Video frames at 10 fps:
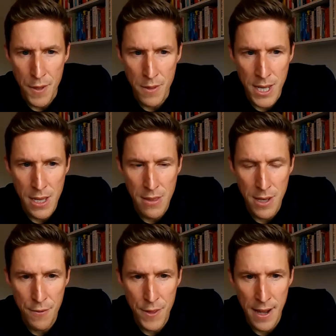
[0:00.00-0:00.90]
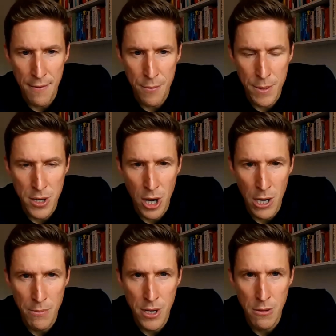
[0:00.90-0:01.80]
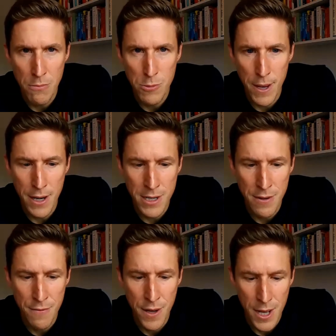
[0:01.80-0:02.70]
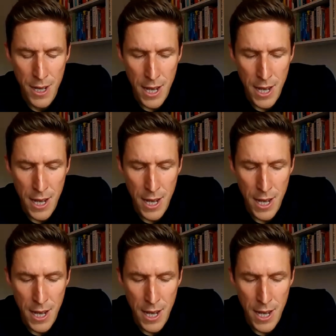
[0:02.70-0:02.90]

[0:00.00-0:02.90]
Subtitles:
I think the key thing for that from a time zone perspective